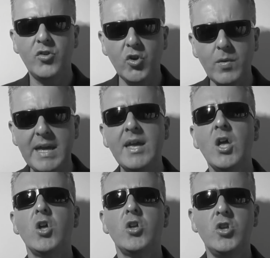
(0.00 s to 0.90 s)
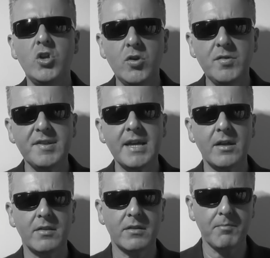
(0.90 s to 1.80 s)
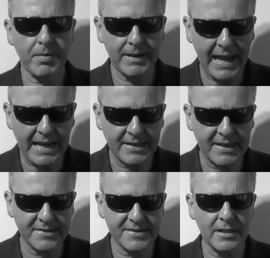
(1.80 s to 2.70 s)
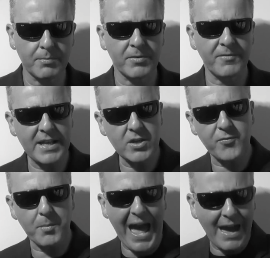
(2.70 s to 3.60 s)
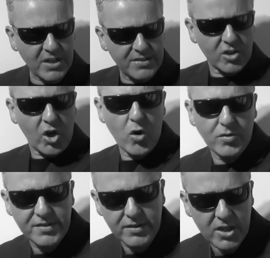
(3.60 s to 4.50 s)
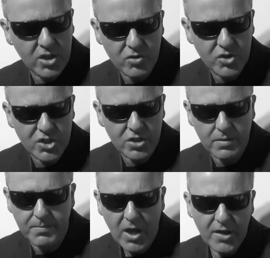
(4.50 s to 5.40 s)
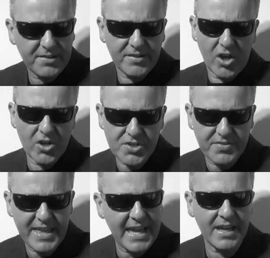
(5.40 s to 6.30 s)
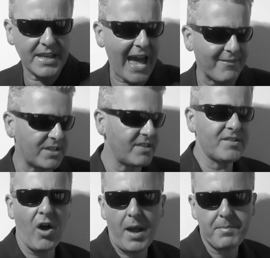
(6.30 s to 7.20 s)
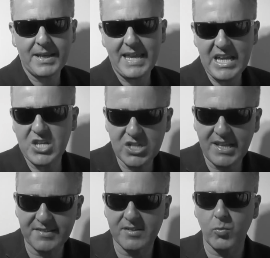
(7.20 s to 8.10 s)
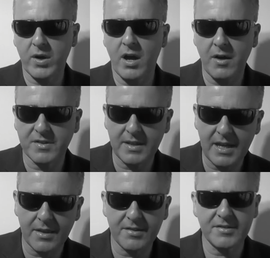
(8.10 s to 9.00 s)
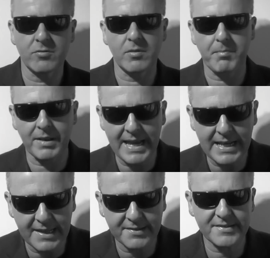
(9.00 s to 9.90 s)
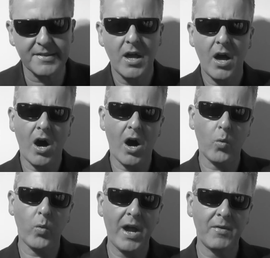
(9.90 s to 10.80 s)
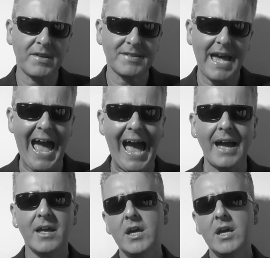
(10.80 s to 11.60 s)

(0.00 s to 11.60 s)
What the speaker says: do it using the playlists. It'll prevent you from having to go to the YouTube search thing and having to type in each lesson one after the other. So the playlists are where it's at.